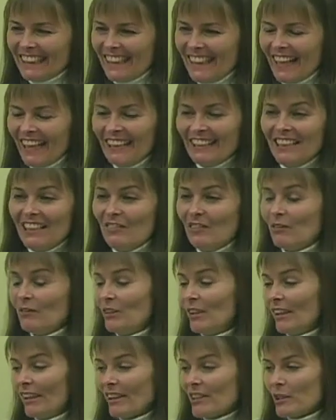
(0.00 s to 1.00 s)
I didn't even
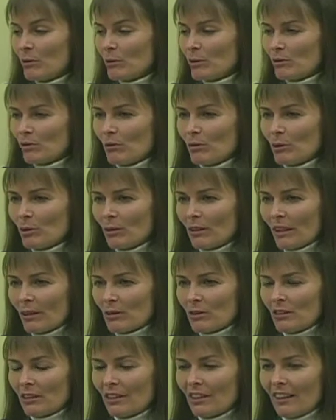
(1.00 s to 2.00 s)
realize it was from
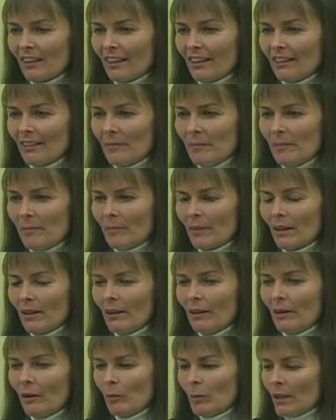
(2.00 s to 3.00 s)
2009.
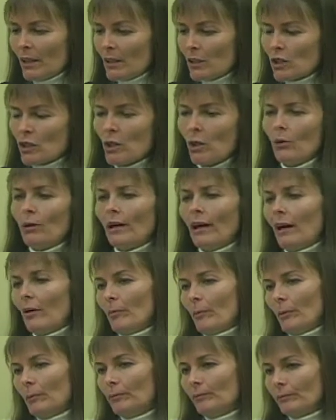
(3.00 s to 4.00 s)
But it showed
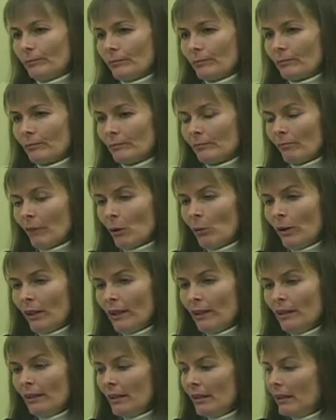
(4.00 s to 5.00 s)
up when
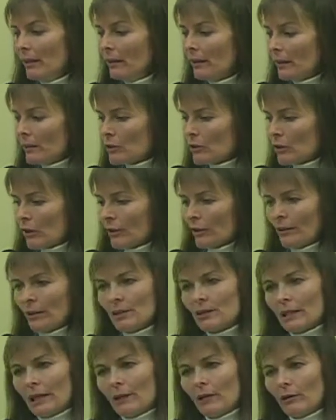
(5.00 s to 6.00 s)
it did, and it started
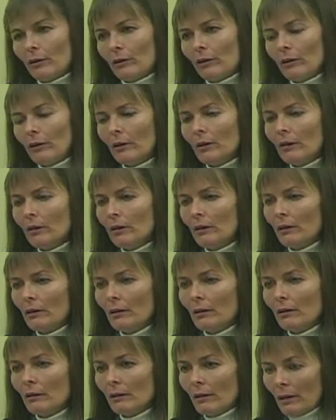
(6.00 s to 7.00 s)
this other
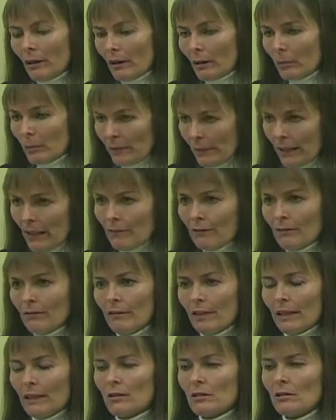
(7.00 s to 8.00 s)
play of
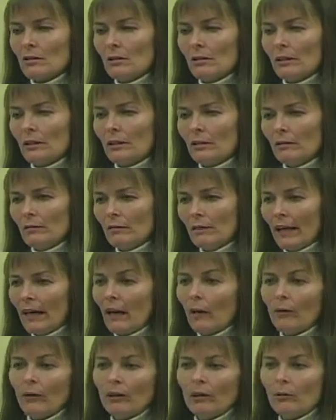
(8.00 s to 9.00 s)
events that
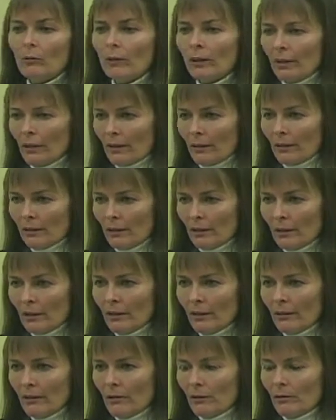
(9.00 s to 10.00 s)
now here we are,
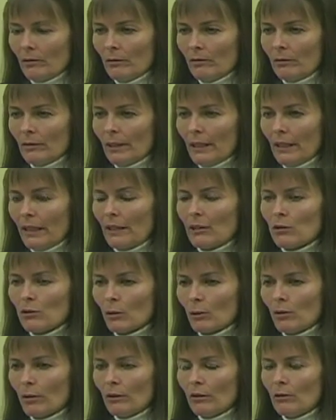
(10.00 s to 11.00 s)
right? And
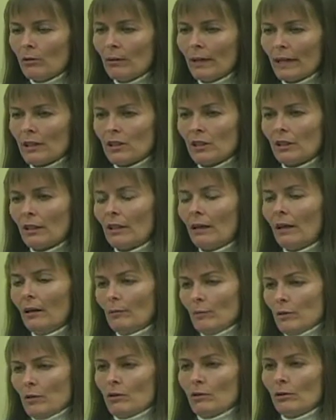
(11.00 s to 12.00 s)
so the direction
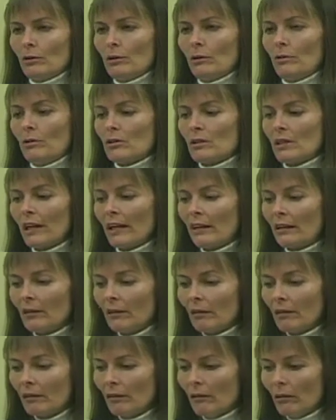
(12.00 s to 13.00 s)
comes to you. It's like
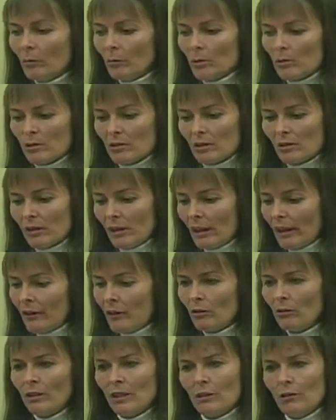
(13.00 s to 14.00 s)
almost
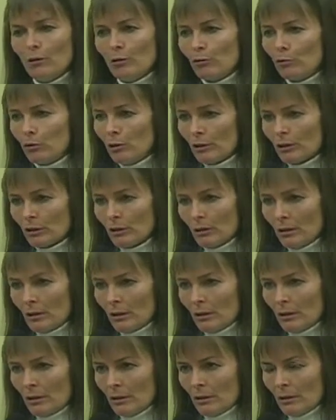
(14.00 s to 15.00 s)
underneath your foot.
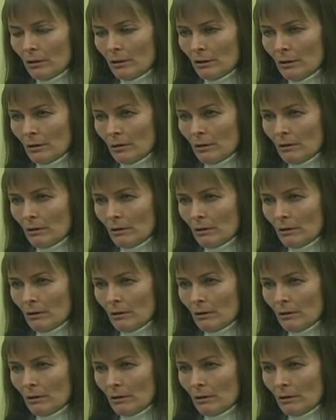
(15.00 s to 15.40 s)
Mm-hmm.